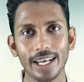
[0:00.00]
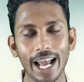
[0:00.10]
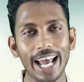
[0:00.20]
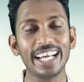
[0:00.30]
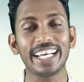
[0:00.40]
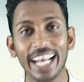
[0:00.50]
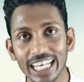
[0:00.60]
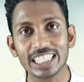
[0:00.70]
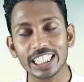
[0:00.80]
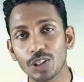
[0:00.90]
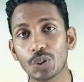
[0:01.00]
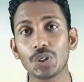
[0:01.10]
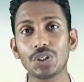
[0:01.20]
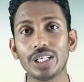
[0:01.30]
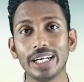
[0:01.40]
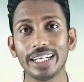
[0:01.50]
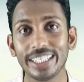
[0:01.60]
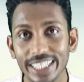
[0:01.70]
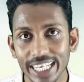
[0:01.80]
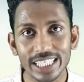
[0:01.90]
And next you could
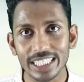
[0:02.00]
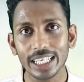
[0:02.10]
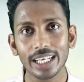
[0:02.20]
read.